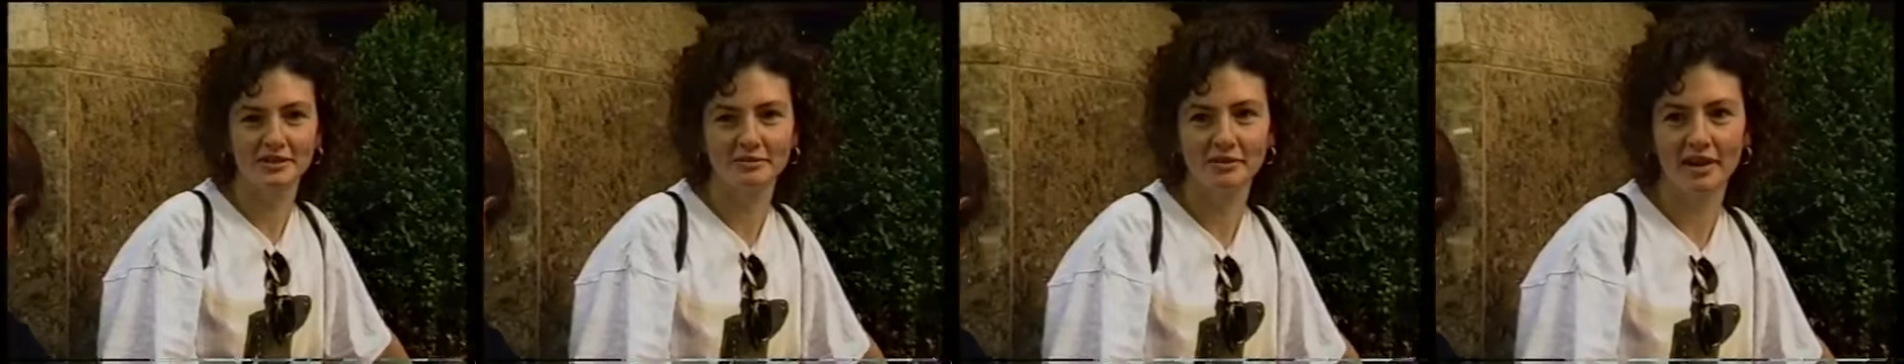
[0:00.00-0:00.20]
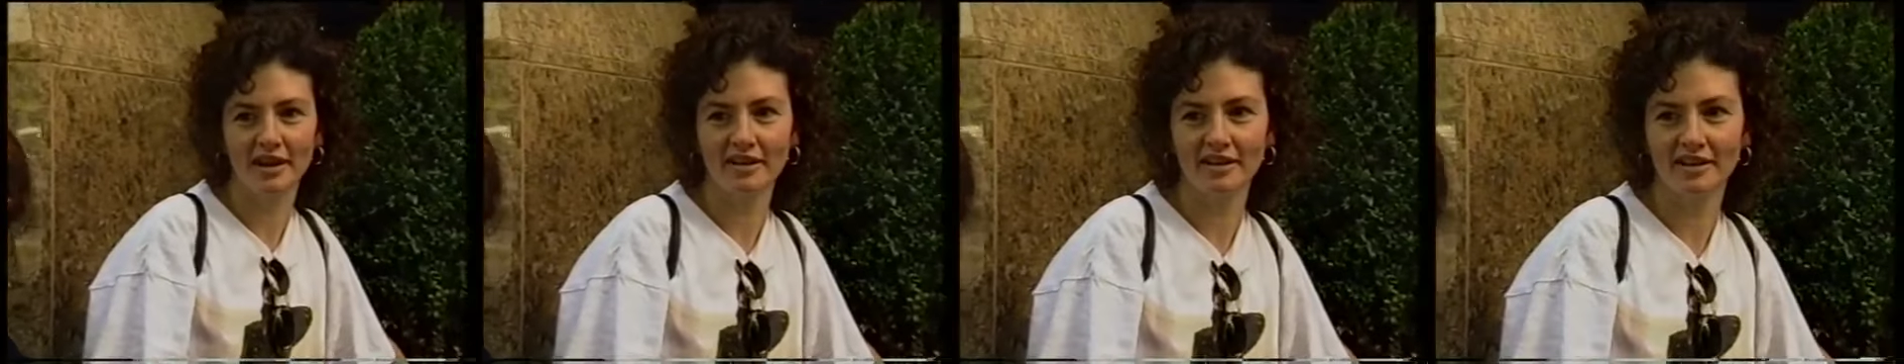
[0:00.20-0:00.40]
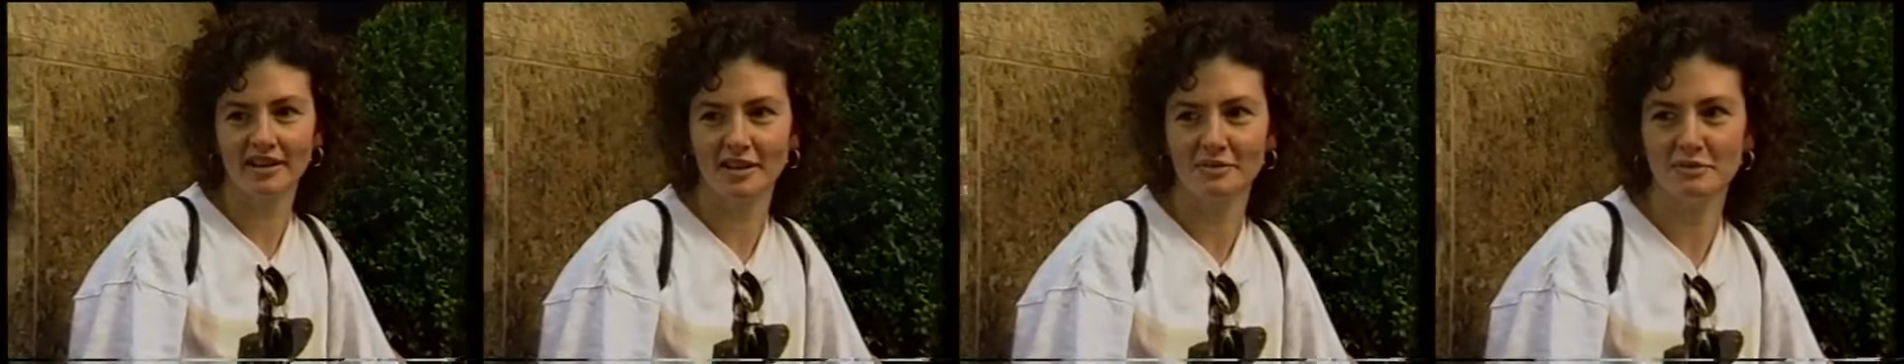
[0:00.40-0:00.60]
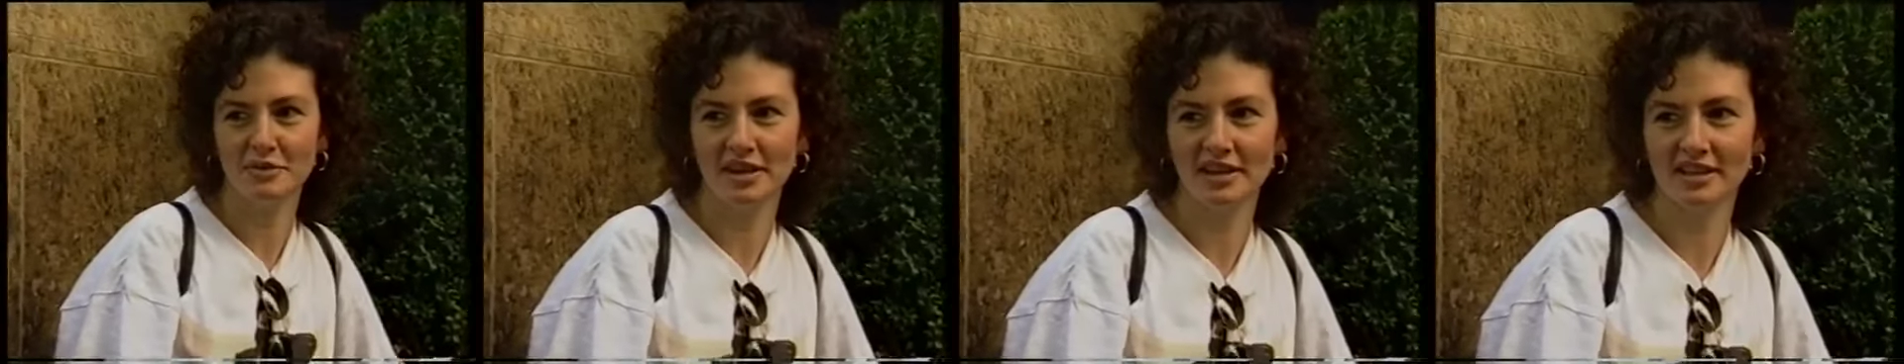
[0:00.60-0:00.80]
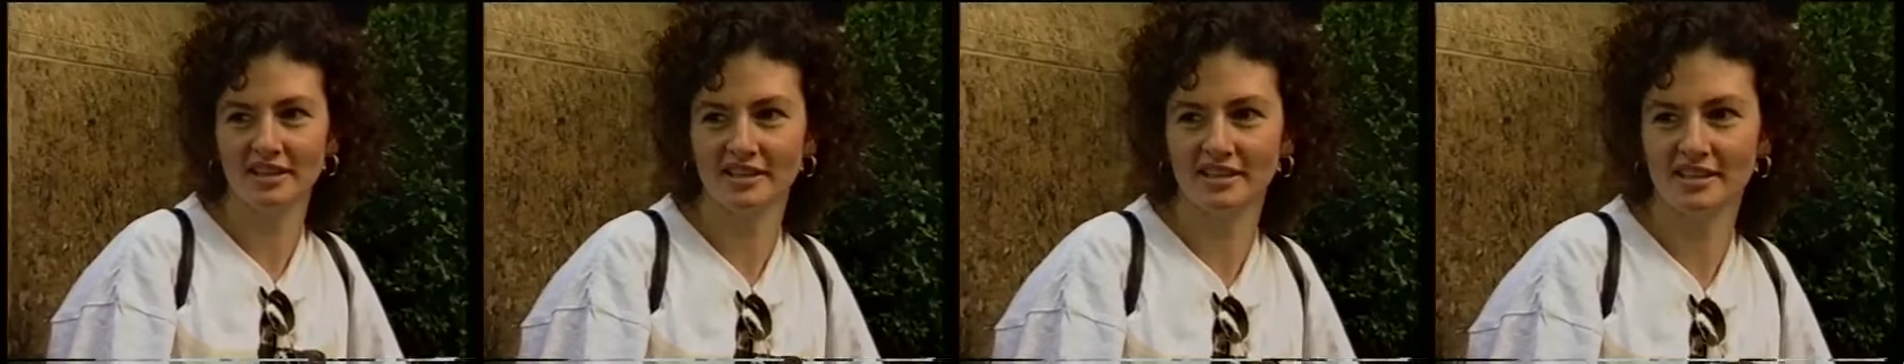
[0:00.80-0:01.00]
married in the
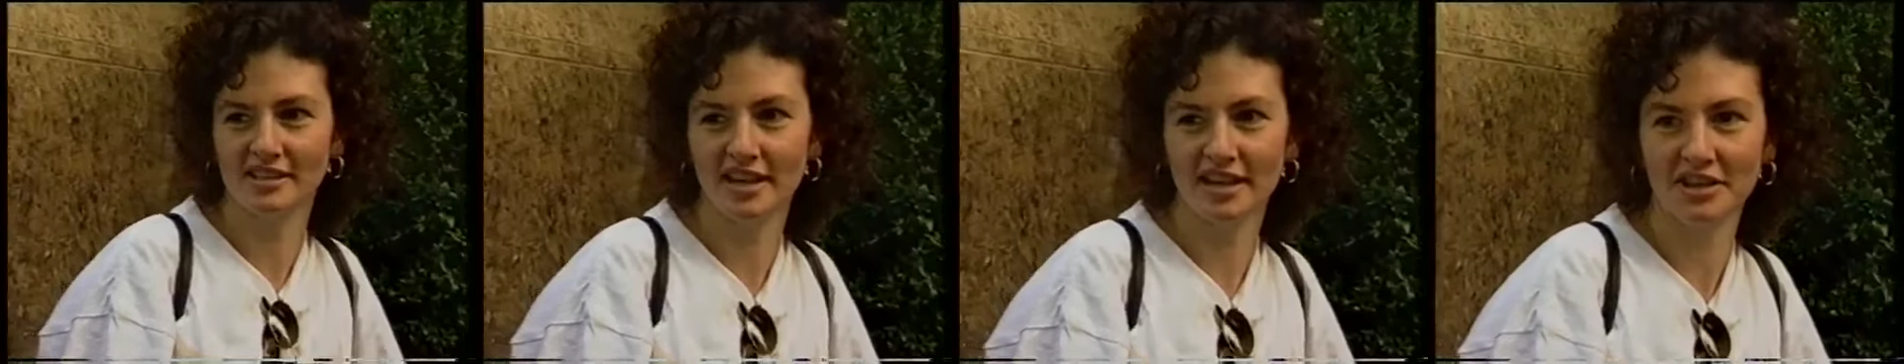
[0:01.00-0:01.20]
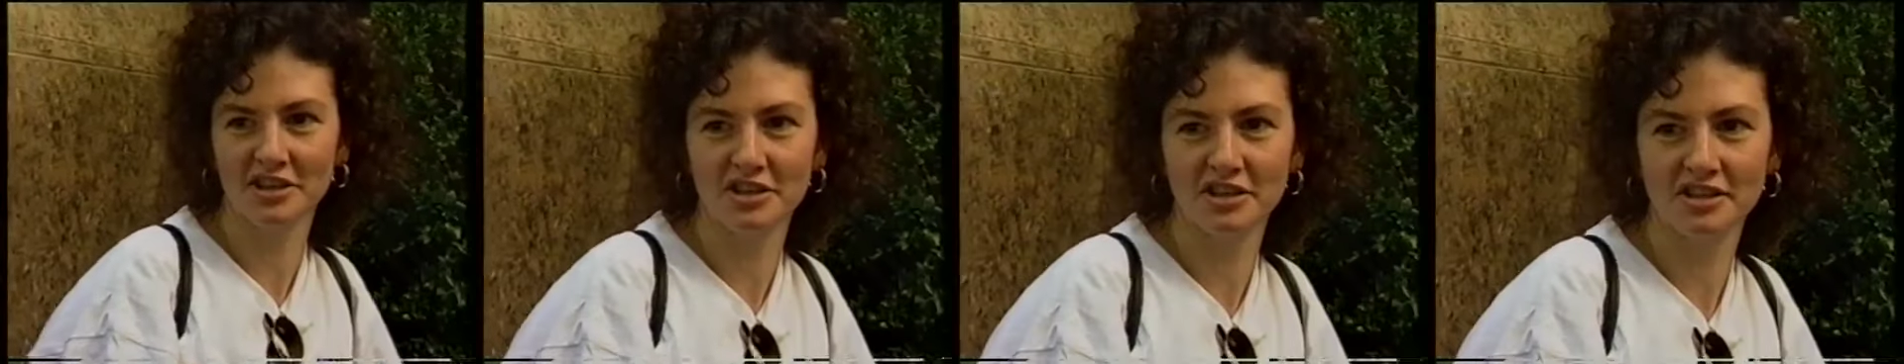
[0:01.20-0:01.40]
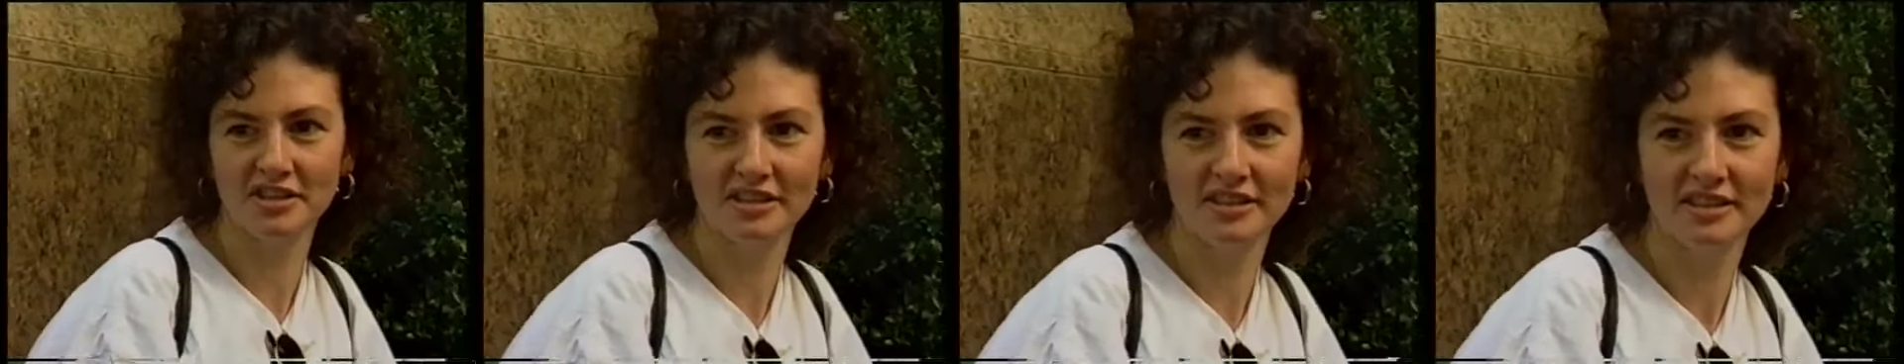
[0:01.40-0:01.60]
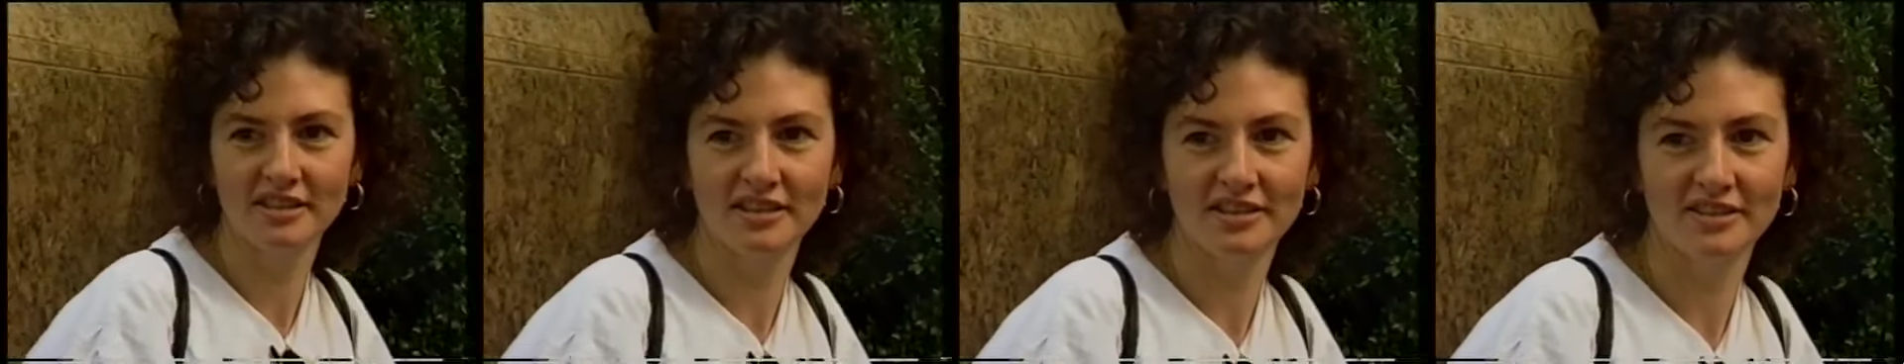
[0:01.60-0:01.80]
middle of the statue.